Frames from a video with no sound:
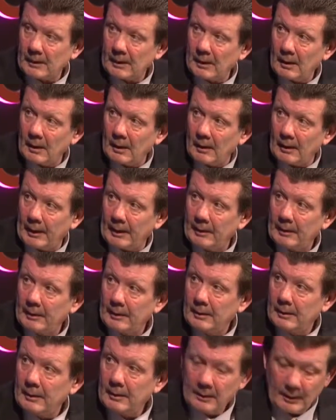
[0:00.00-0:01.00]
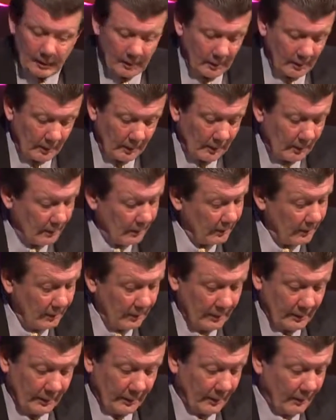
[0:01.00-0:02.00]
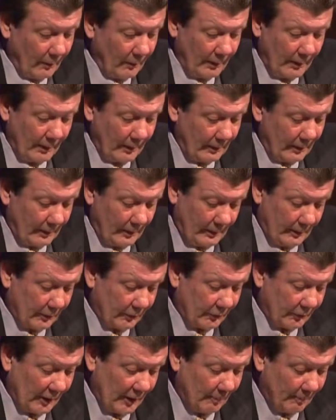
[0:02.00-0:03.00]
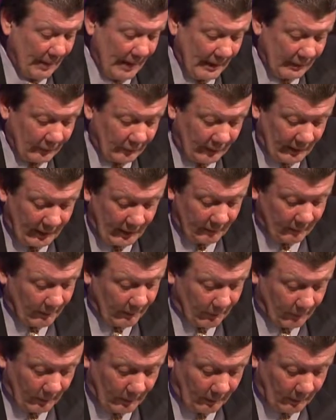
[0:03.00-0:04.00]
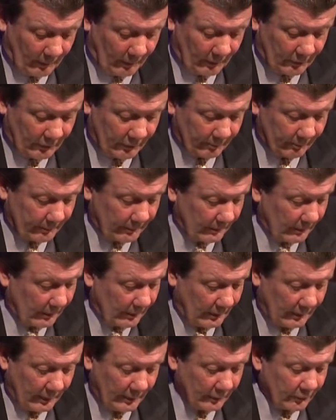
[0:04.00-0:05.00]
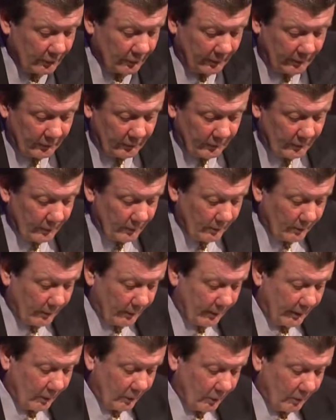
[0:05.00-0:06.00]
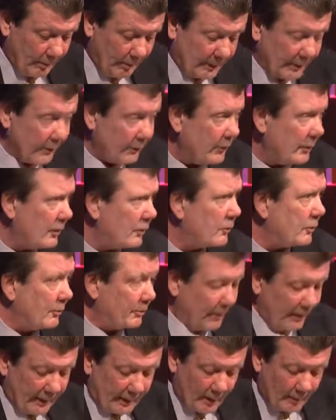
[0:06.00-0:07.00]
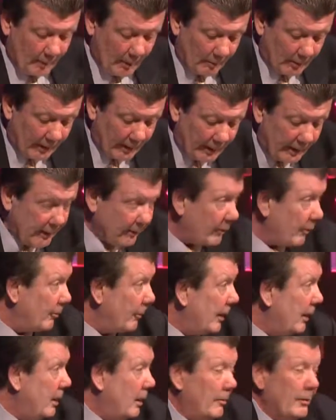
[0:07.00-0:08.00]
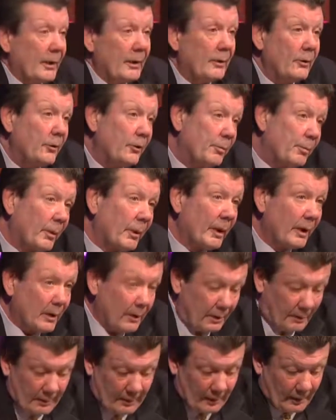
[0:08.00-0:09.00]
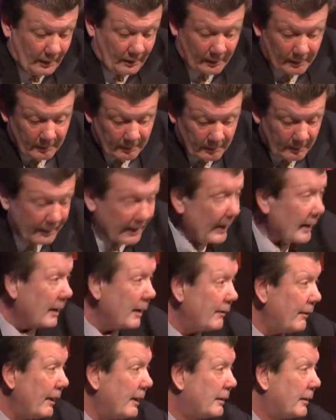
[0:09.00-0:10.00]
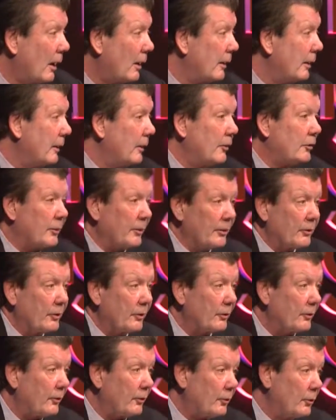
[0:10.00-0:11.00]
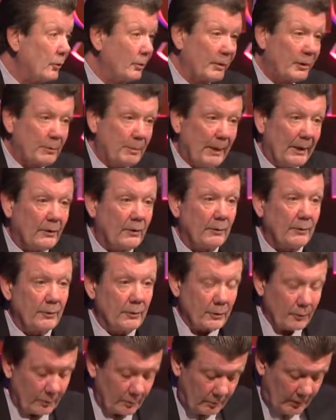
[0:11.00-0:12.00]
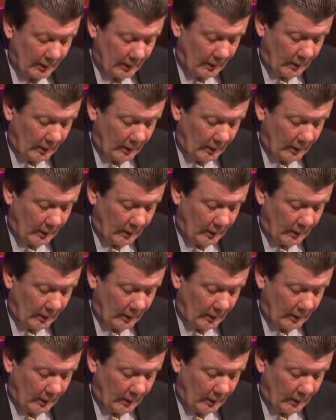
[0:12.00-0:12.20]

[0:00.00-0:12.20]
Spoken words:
all right. You know, I just sat back and said, hey, man, what are some industries? And you already know about these industries, but I come up with 8 of them, man. I mean, this is pretty good. You can't have 8 target industries because it's too expensive and too